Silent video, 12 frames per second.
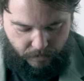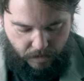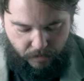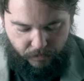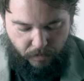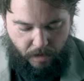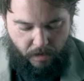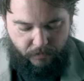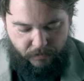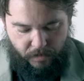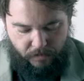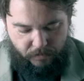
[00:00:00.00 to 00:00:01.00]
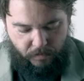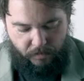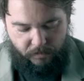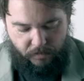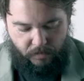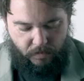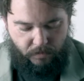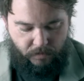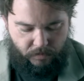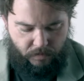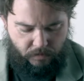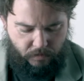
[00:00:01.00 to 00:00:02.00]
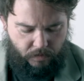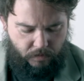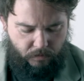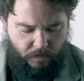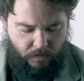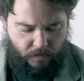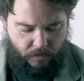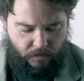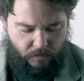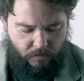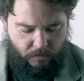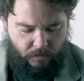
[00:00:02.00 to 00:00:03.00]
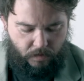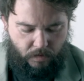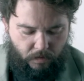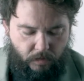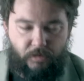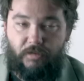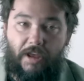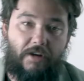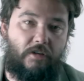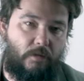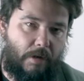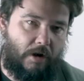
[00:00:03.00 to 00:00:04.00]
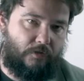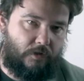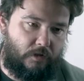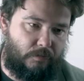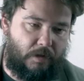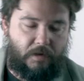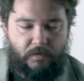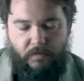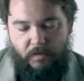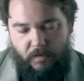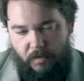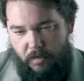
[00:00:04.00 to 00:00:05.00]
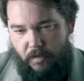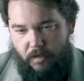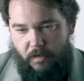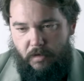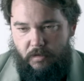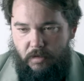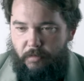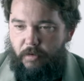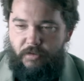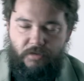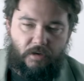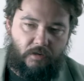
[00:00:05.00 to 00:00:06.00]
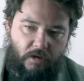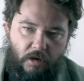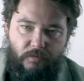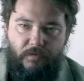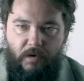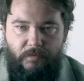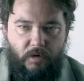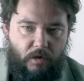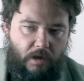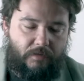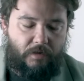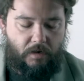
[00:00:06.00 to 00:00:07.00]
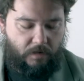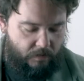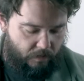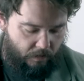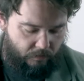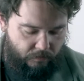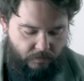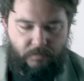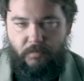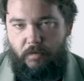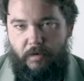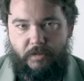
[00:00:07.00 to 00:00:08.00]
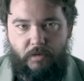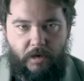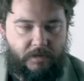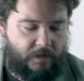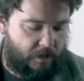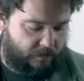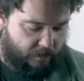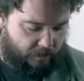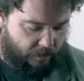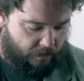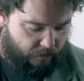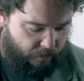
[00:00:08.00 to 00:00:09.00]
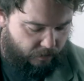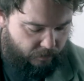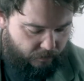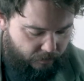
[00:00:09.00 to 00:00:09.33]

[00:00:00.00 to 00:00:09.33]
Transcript: if you have death triggers in there, because she's only when uh, creatures enter the battlefield, but some creatures can come from the graveyard. You know, aristocrat stacks. That's how they work.